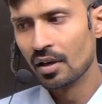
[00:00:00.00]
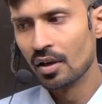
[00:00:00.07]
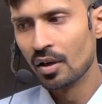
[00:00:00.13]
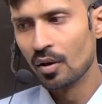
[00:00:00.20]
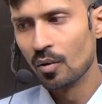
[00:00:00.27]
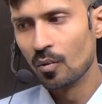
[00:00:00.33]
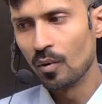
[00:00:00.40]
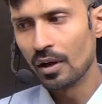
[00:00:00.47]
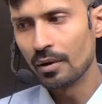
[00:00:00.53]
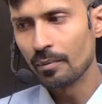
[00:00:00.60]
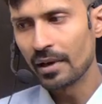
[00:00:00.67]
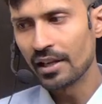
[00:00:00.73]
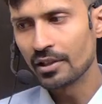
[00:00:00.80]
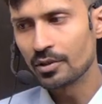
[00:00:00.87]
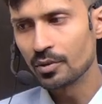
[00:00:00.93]
1 by
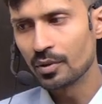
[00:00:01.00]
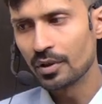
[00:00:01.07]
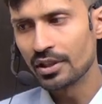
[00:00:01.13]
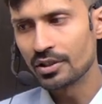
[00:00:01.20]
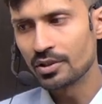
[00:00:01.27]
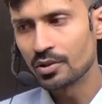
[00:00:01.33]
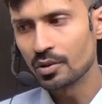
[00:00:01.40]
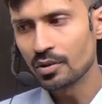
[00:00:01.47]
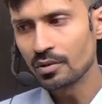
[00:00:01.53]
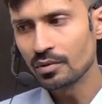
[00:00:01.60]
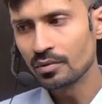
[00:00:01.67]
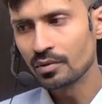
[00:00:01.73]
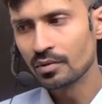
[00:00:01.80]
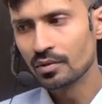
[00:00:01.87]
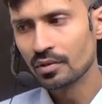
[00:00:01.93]
2 raised to
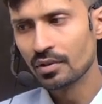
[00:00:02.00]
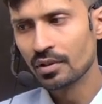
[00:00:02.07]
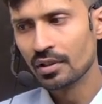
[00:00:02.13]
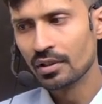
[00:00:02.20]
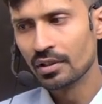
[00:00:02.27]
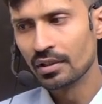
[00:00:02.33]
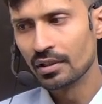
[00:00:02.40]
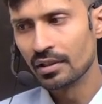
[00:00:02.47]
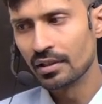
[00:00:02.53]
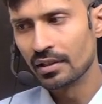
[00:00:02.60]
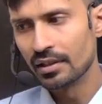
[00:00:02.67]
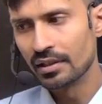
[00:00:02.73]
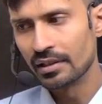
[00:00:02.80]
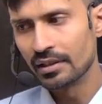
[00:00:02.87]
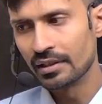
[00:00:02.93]

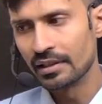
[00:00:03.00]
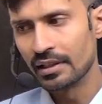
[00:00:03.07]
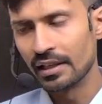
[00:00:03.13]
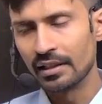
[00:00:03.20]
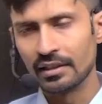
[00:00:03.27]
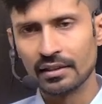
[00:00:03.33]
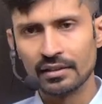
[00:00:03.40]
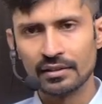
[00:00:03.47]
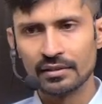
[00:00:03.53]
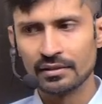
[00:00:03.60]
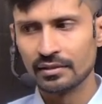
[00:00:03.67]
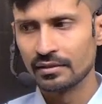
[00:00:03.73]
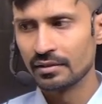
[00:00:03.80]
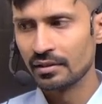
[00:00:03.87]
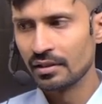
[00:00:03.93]
10.
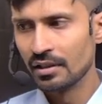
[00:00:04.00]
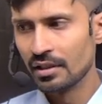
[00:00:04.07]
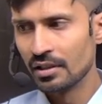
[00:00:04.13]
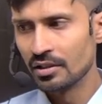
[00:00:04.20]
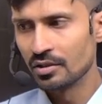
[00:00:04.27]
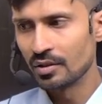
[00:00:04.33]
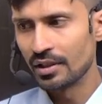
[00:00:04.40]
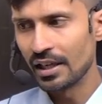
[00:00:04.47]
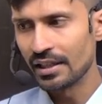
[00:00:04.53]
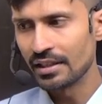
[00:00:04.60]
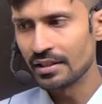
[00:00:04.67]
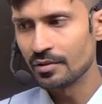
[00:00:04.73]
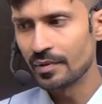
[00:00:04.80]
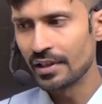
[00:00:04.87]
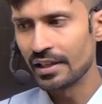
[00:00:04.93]
So that is
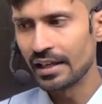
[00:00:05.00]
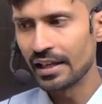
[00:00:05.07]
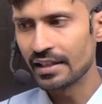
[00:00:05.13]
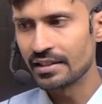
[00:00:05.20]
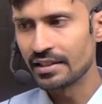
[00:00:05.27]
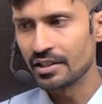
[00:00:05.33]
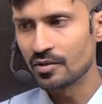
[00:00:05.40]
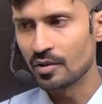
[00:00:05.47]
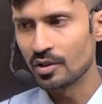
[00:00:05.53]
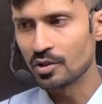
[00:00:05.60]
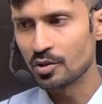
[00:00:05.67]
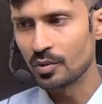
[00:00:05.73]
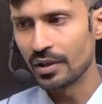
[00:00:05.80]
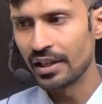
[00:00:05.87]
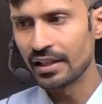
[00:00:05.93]
when x is equals to
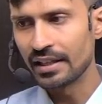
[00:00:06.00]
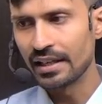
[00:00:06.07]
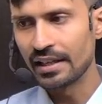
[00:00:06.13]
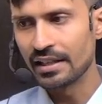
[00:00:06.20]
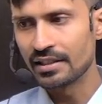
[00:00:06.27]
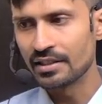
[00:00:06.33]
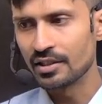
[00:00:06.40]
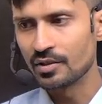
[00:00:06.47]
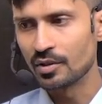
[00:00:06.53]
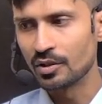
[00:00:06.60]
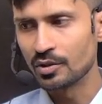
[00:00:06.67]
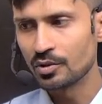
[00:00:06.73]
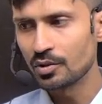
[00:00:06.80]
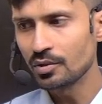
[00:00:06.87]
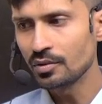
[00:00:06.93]
8 and x is equals
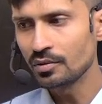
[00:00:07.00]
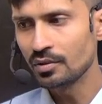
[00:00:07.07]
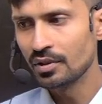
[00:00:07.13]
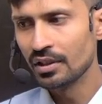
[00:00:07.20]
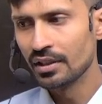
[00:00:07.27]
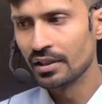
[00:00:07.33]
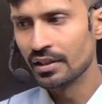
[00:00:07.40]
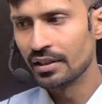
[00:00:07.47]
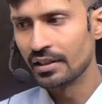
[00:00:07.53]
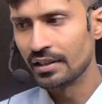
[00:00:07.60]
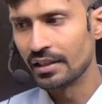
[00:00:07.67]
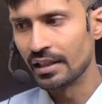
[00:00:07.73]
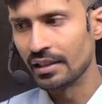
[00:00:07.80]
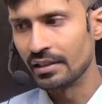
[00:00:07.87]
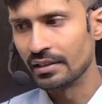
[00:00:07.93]
to 10.